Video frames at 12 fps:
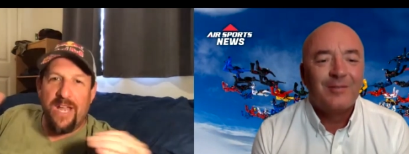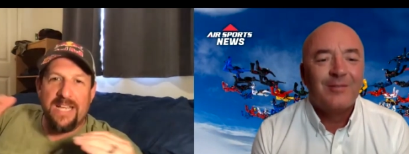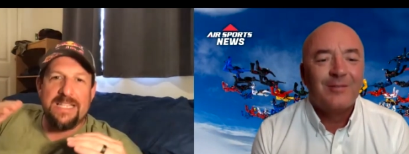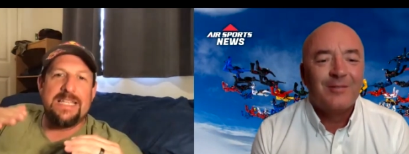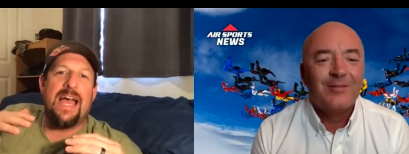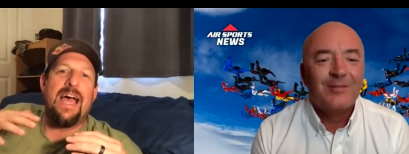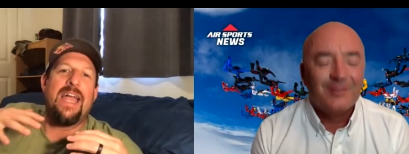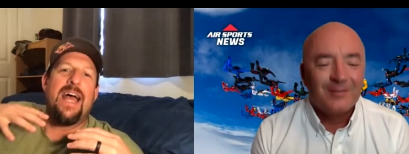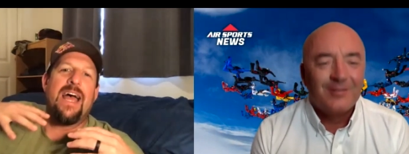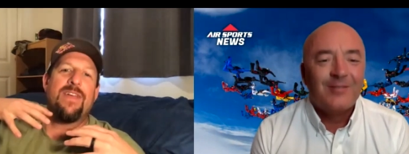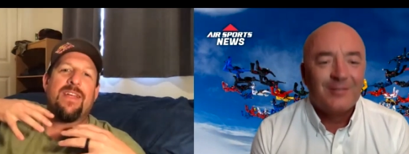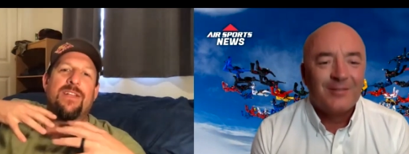
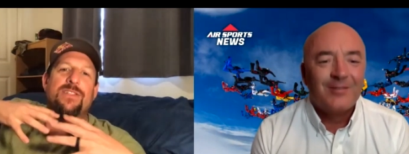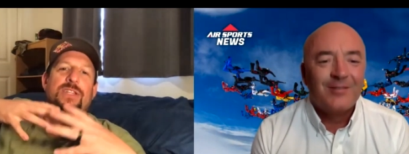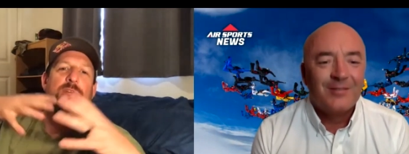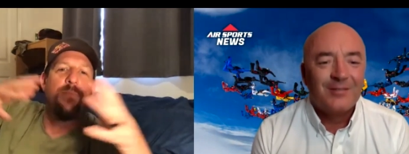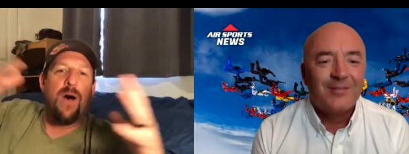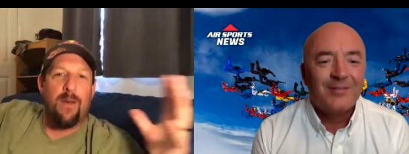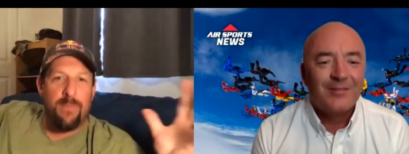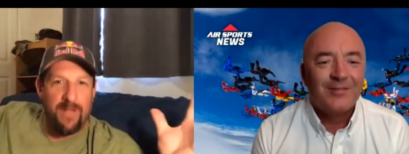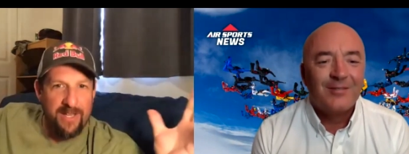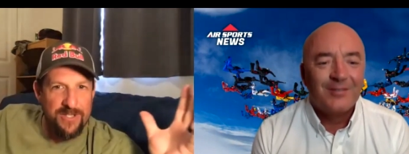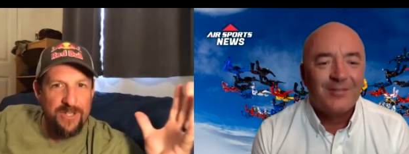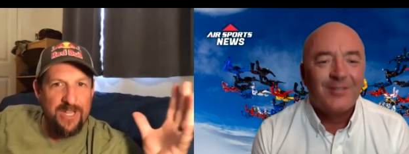Speaker 1: skydiving to the
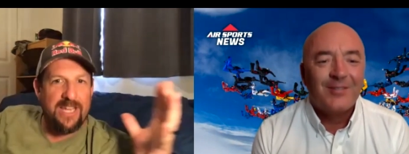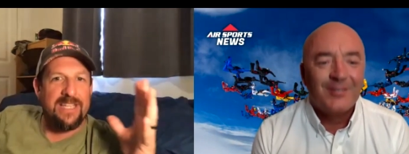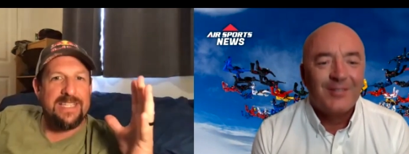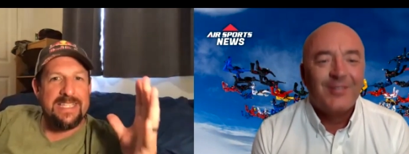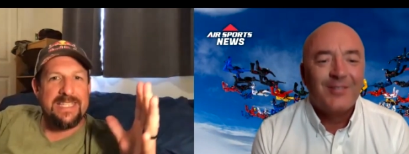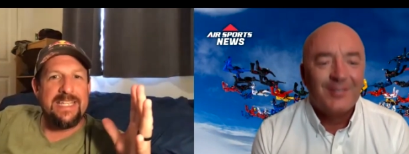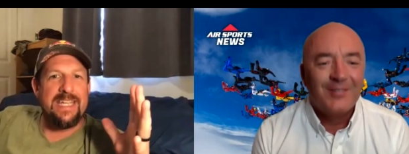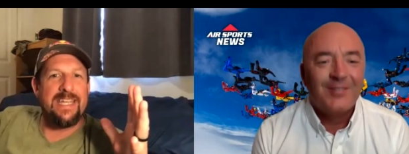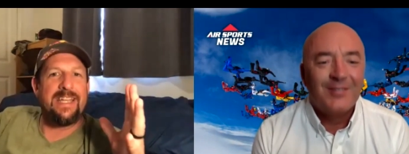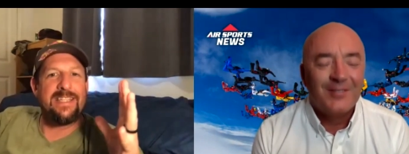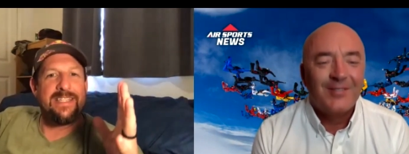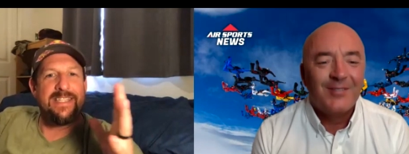public so they could see it
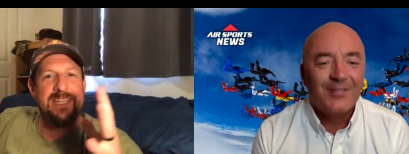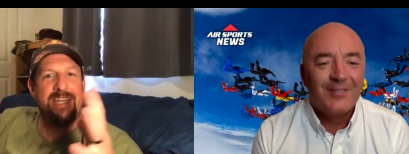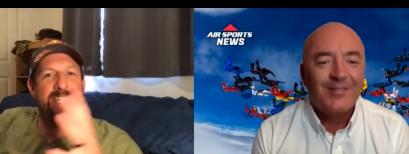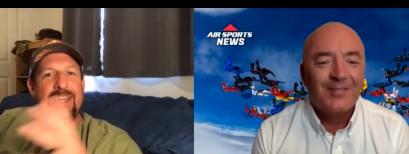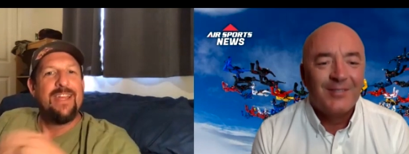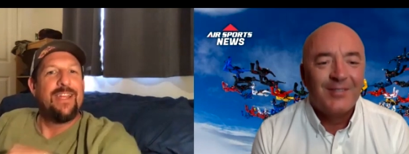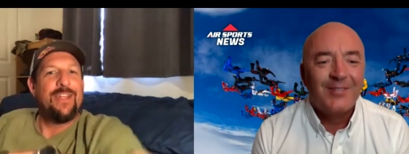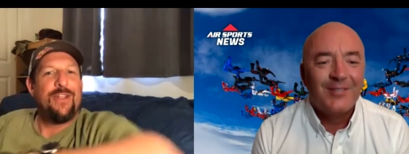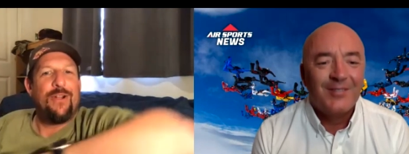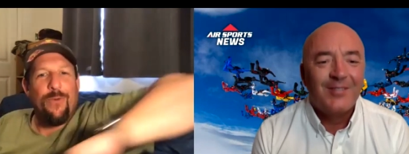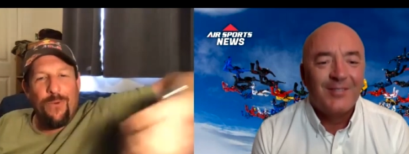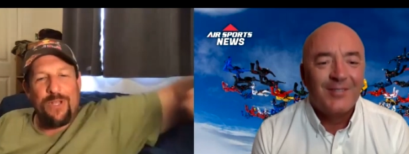and see, you
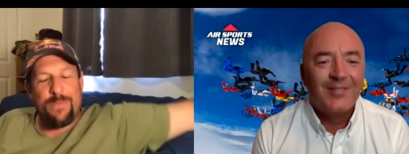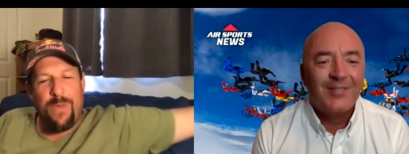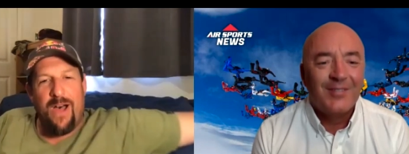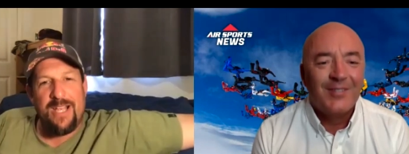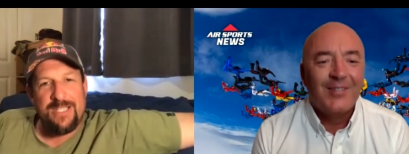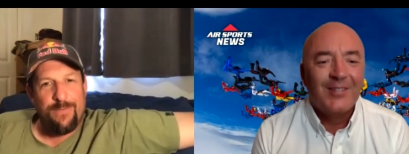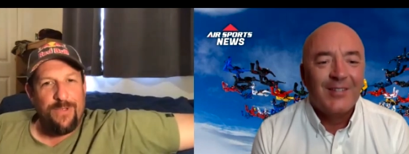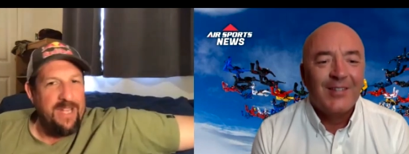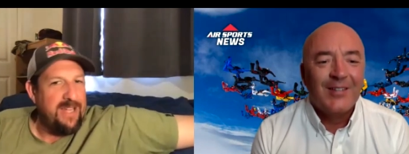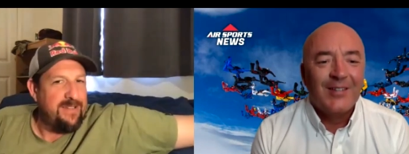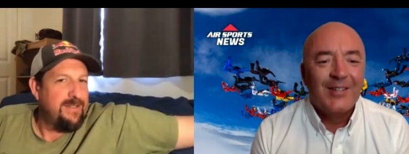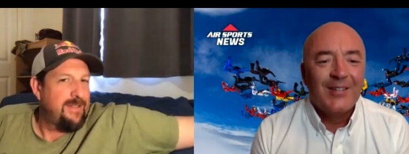know, what's possible.
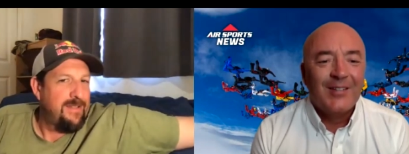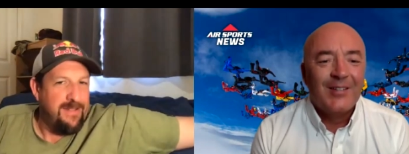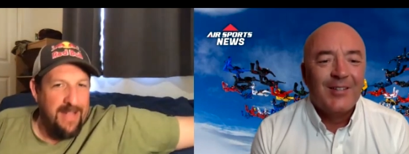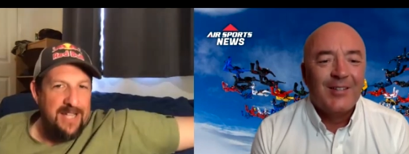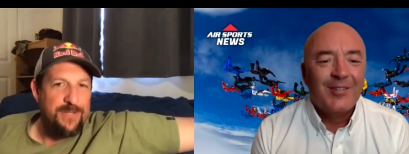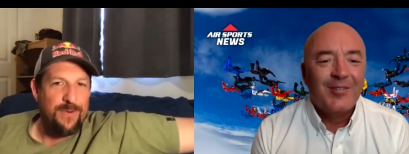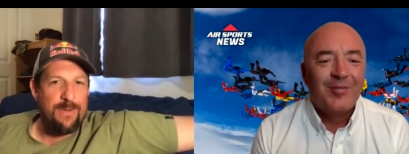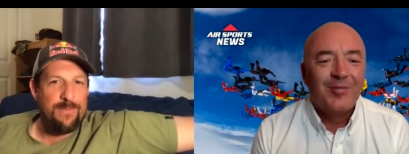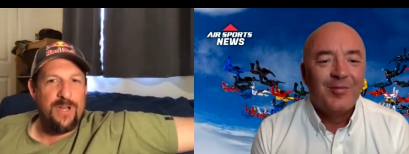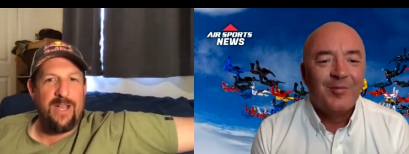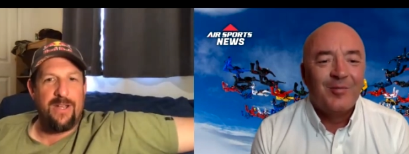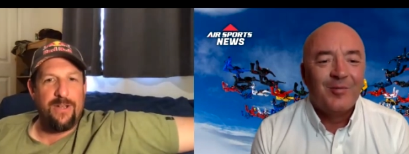That that's what I'm
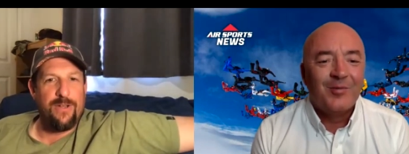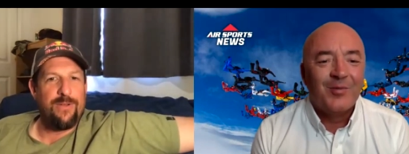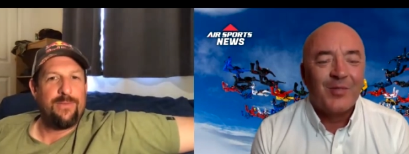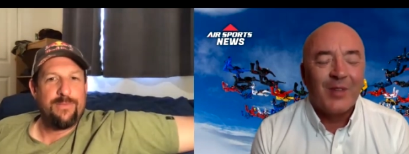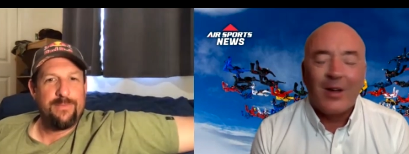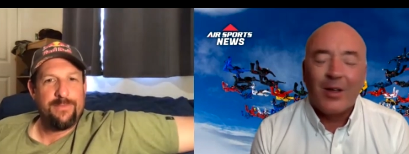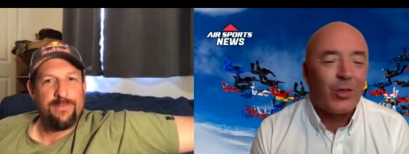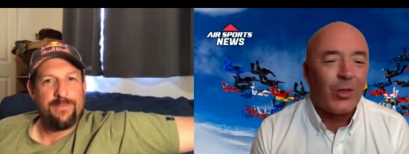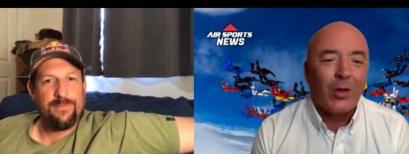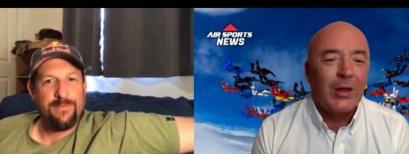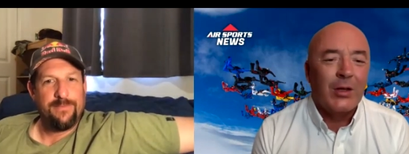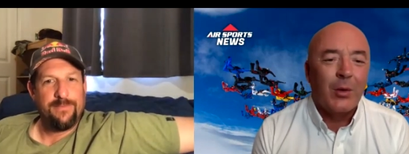trying to
Speaker 2: do. No, you're
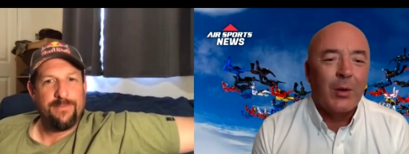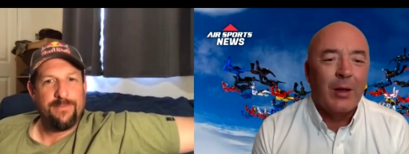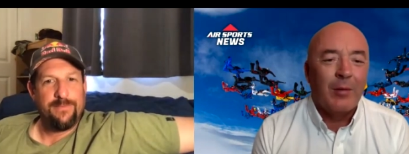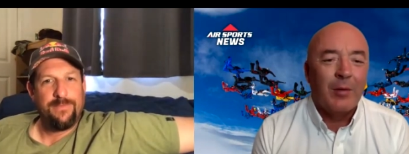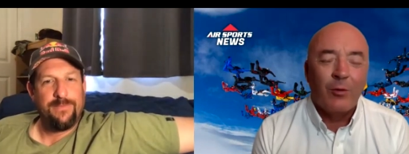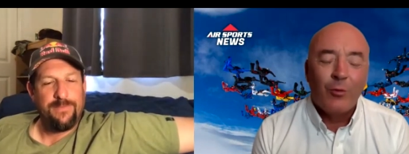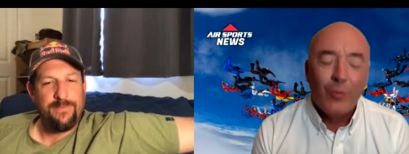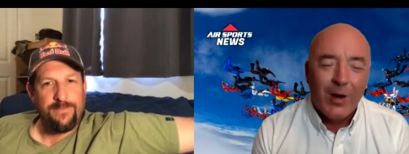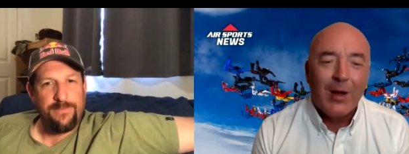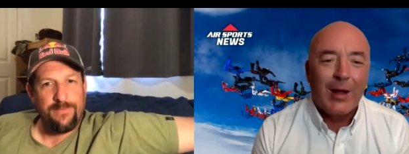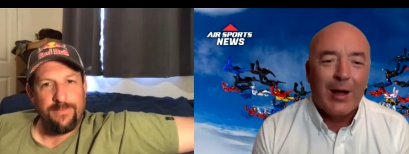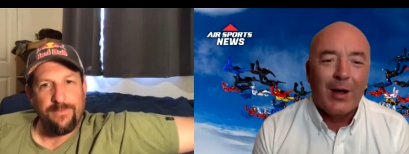certainly doing it. You
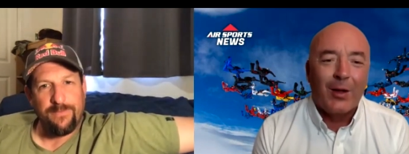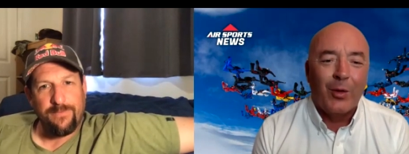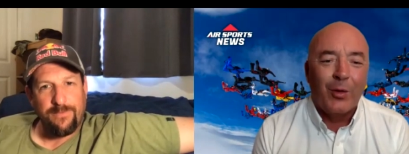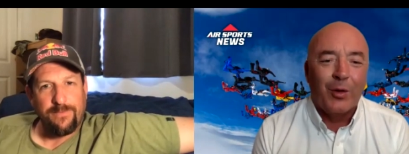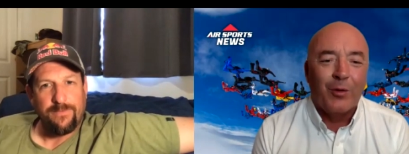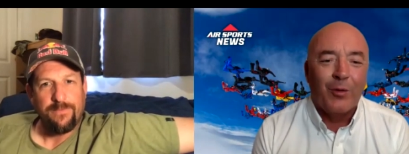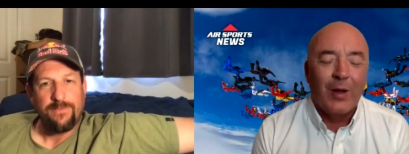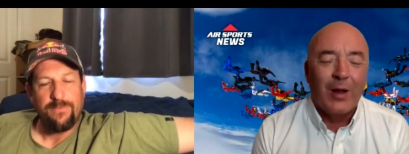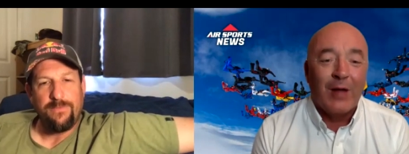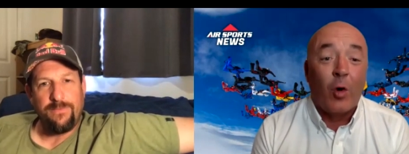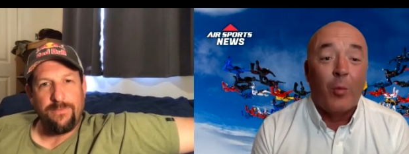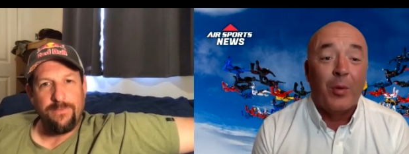really are, Luke. You really
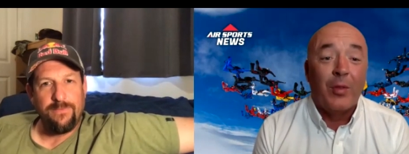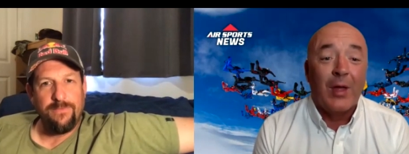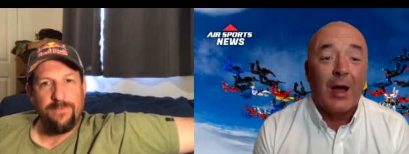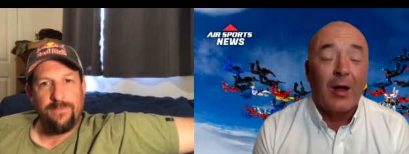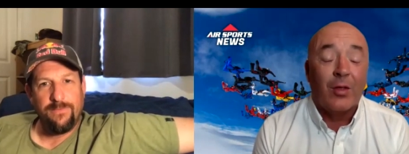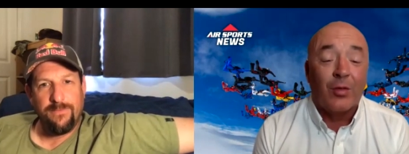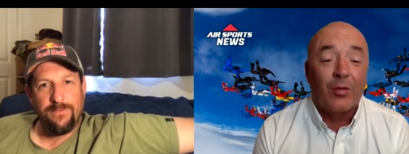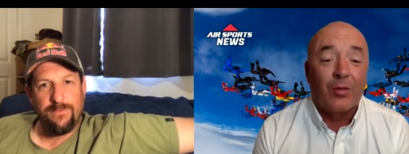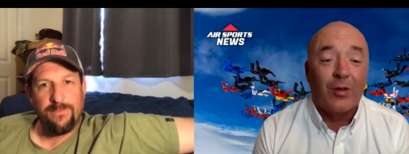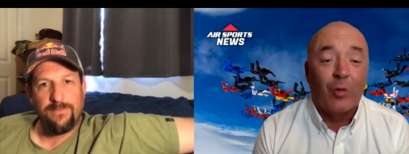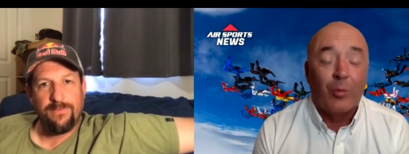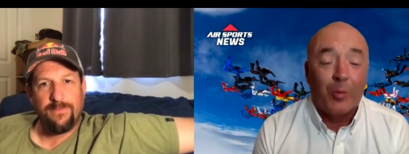have opened the eyes of the
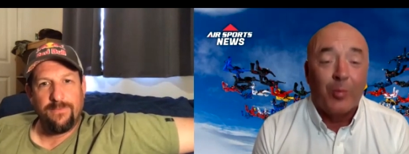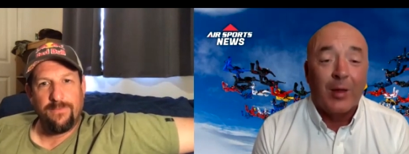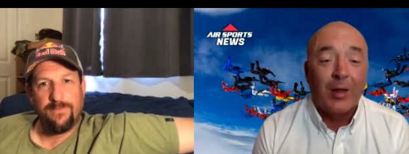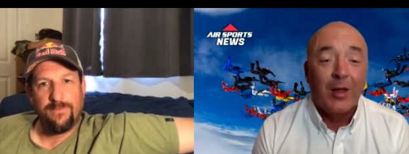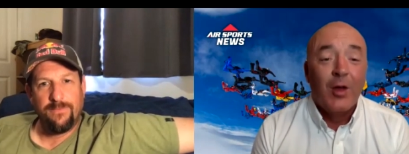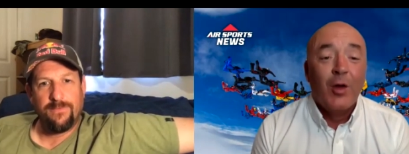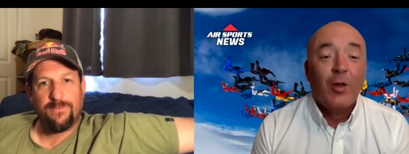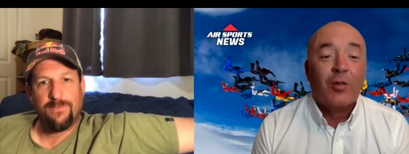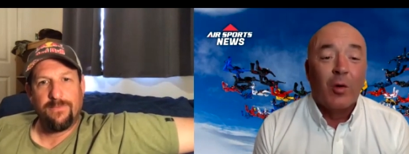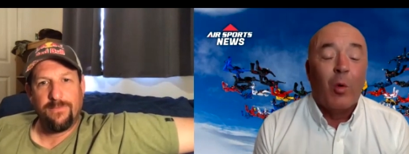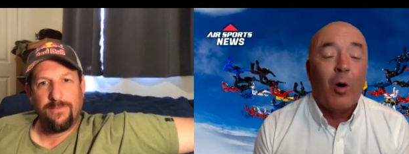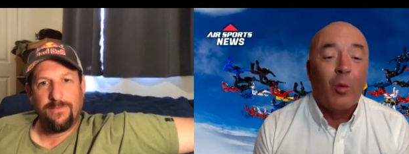general public
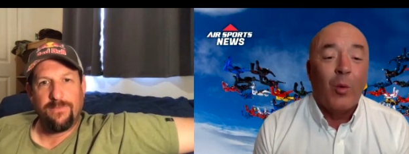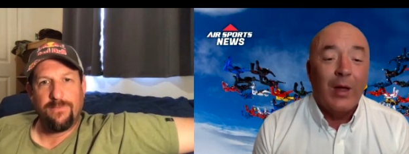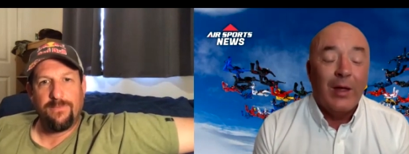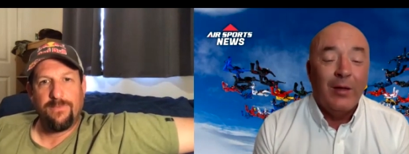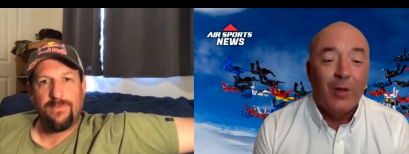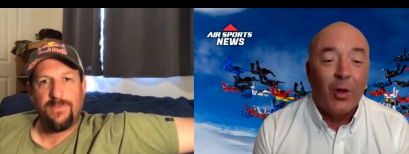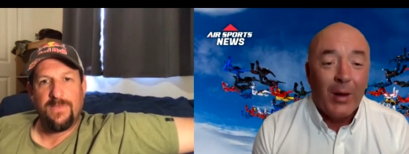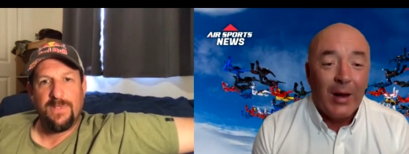to what we do in